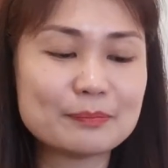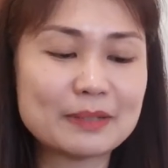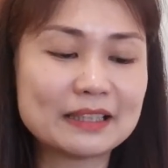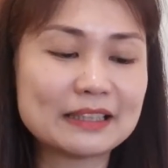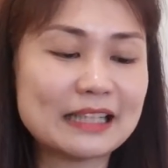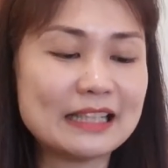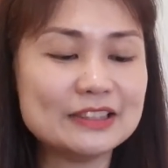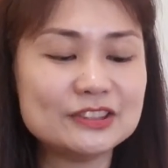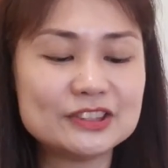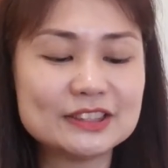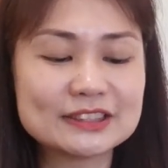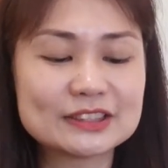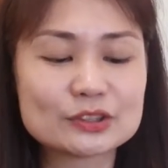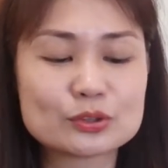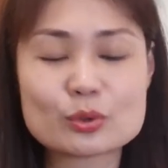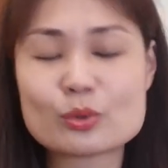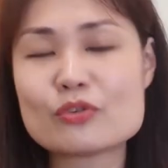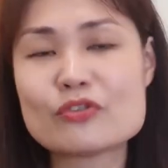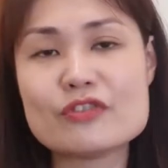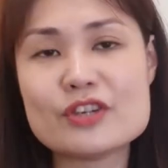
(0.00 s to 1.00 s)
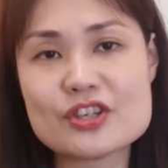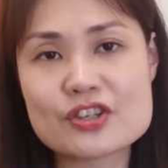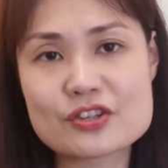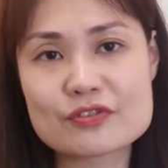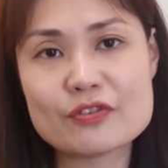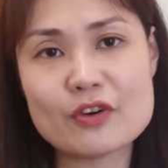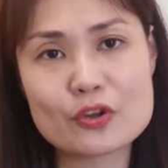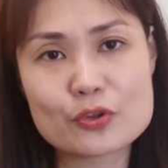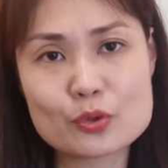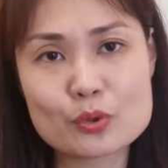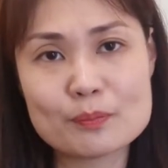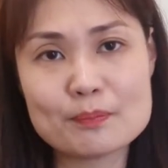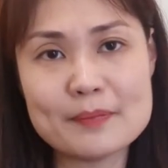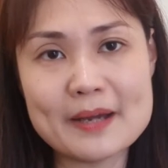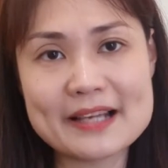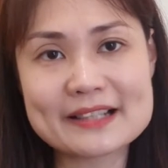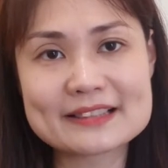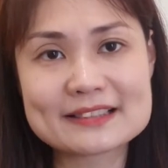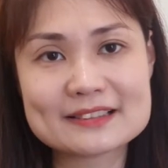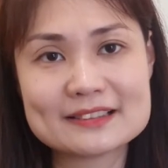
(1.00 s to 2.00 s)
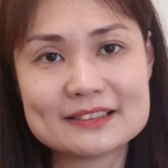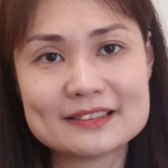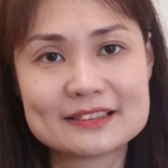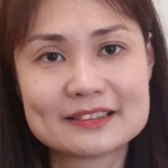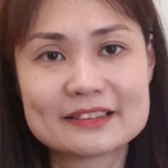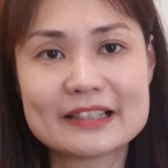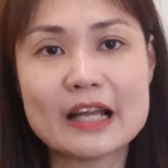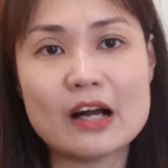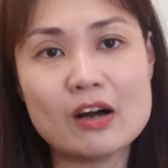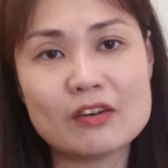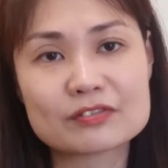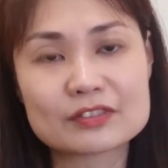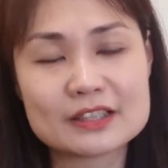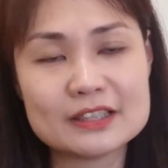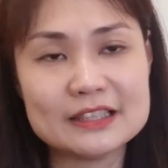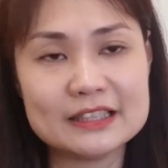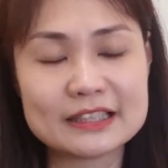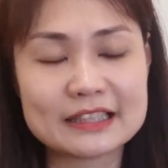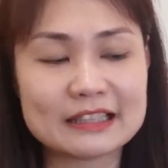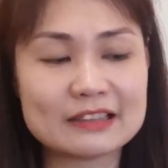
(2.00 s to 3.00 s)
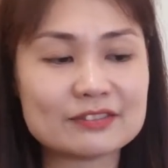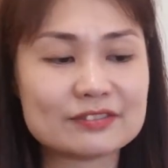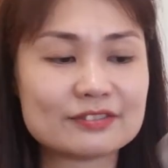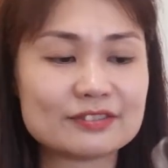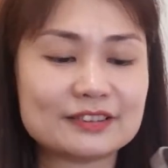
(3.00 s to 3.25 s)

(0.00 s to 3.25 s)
but I just don't reach for tote bags that often enough.